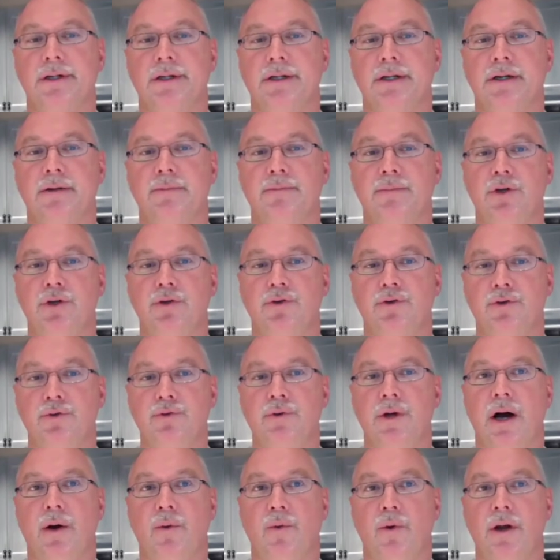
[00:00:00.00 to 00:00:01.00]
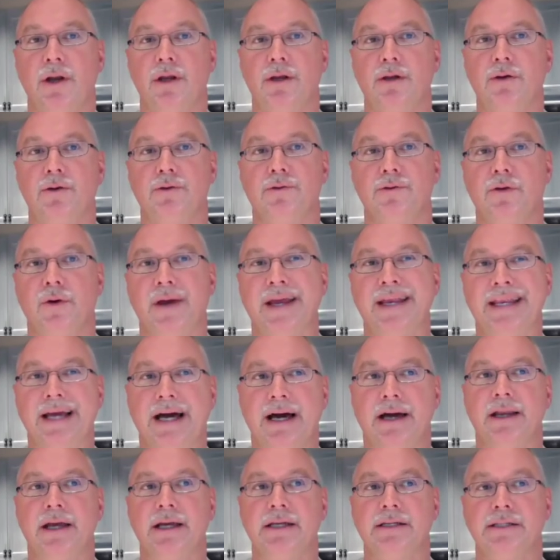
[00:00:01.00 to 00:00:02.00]
You do not want to use a
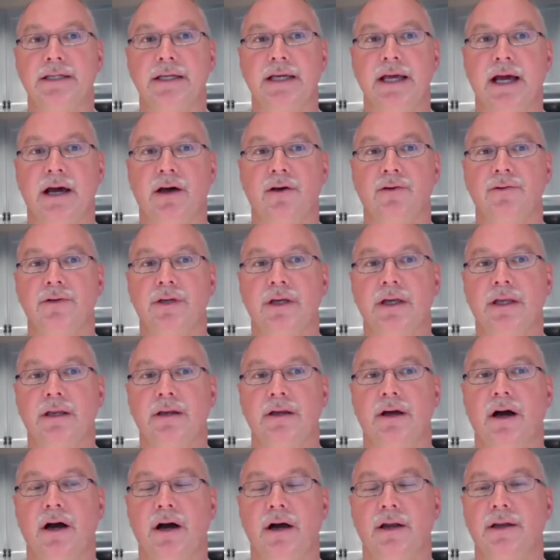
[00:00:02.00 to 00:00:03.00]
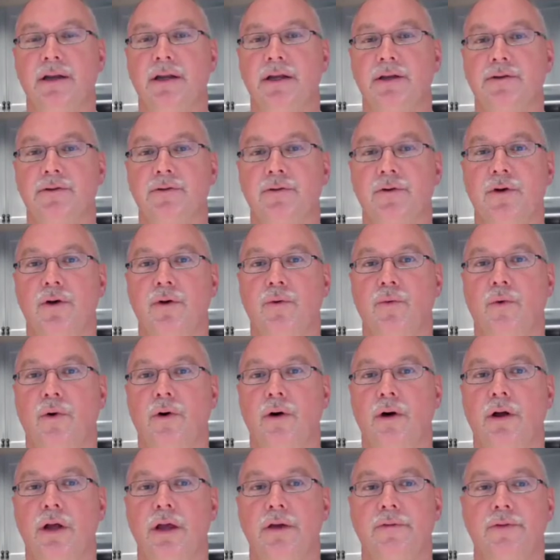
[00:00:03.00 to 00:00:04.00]
non-IC housing on an exterior
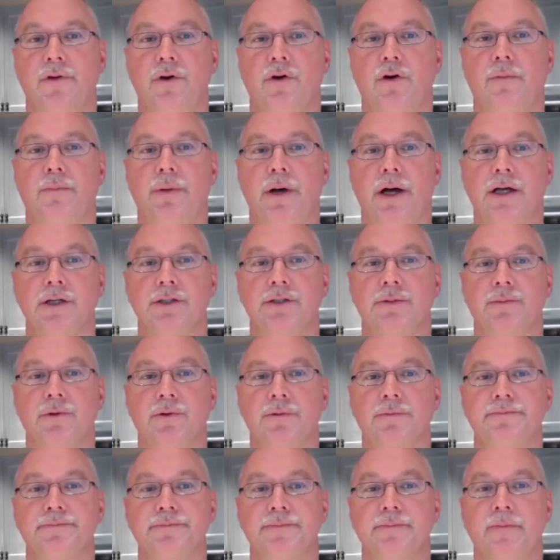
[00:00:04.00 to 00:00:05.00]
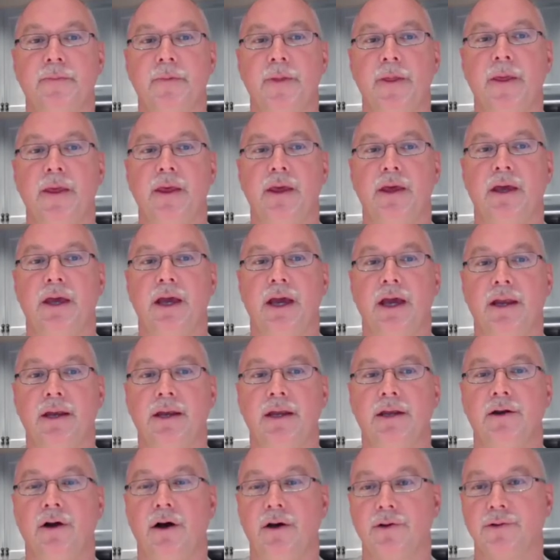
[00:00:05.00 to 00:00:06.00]
wall if at all possible. And
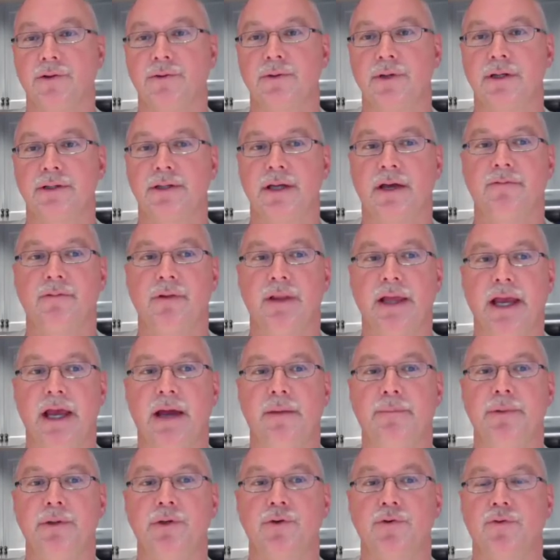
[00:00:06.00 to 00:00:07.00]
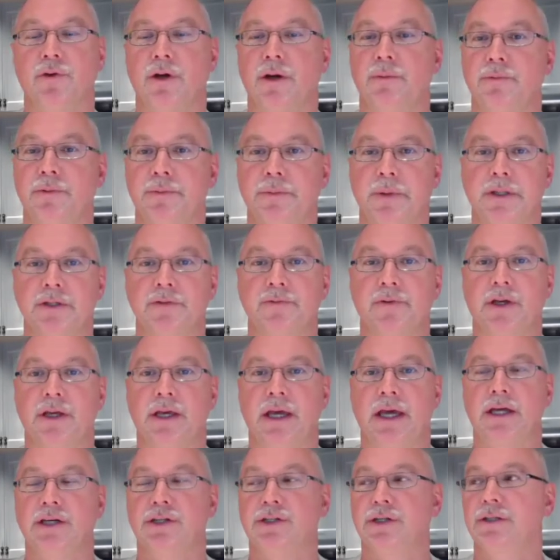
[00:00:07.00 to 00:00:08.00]
it also does have lamp and trim
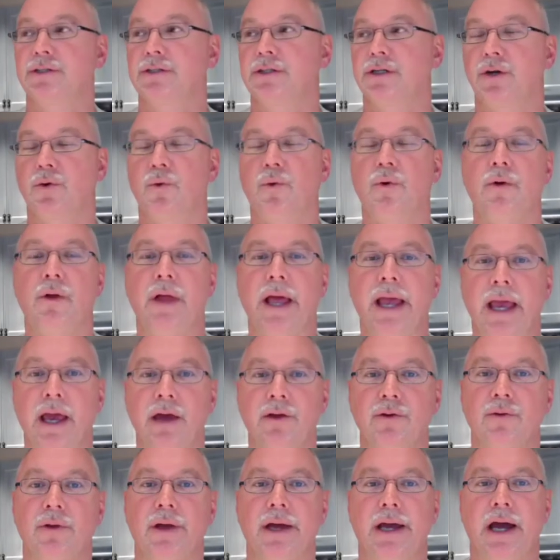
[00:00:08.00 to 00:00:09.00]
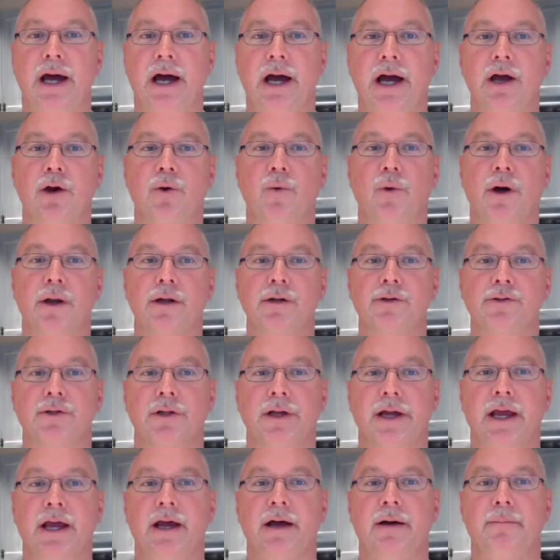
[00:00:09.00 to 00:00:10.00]
specifications, and it will handle a higher wattage
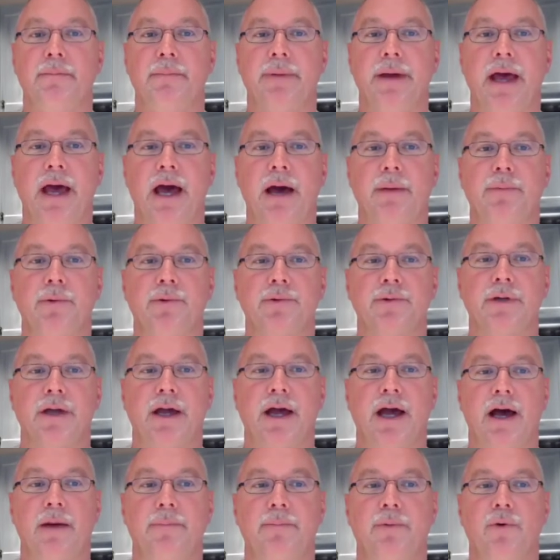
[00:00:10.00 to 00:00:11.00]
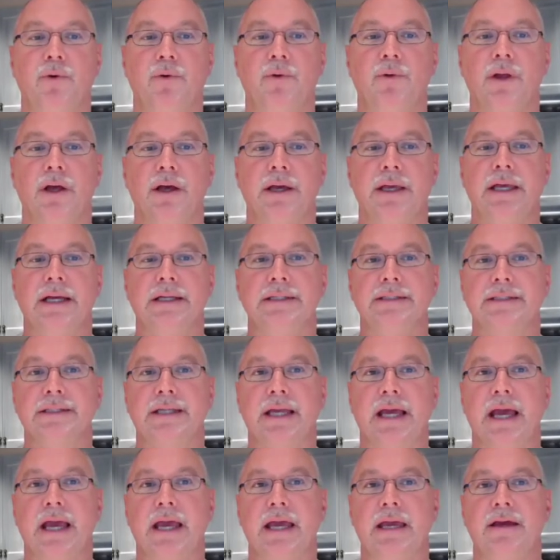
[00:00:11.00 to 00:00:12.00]
lamp apples to apple against
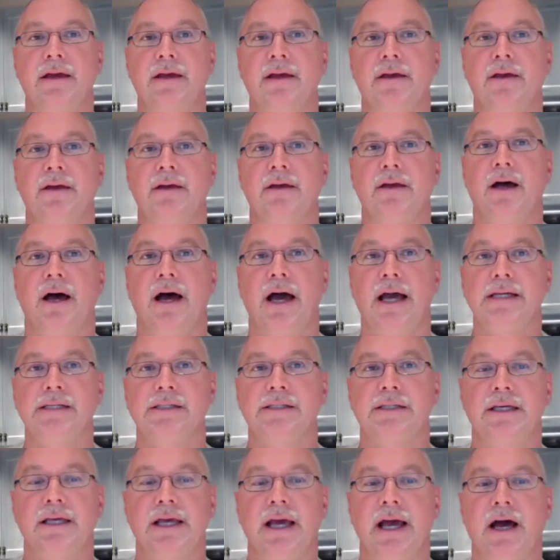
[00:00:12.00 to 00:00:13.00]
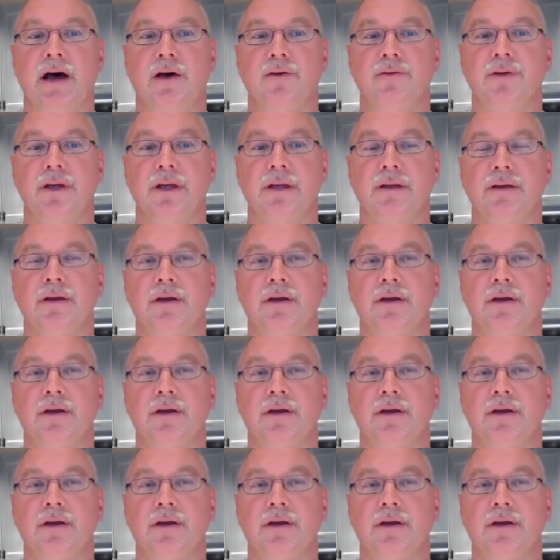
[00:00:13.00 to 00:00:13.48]
a IC housing